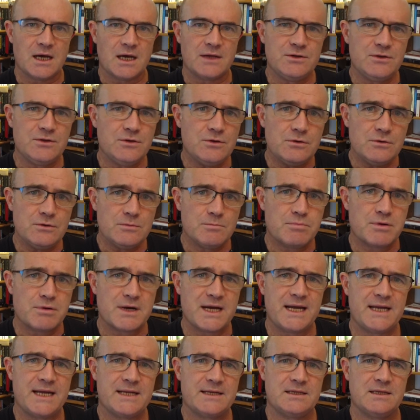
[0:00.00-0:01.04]
new
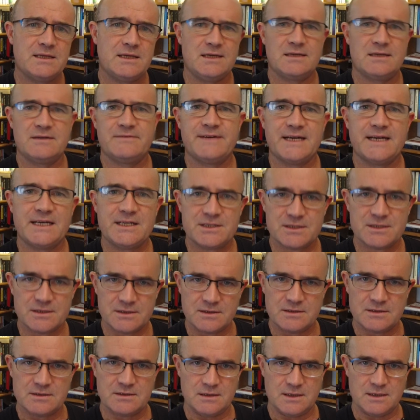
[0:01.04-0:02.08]
brand and
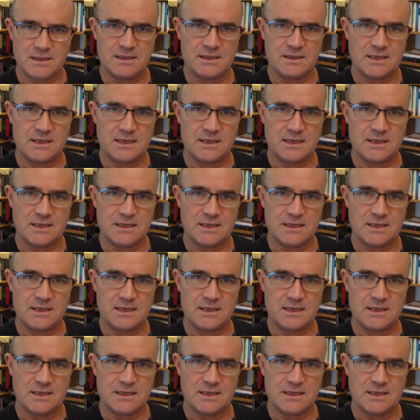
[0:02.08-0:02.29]
innovation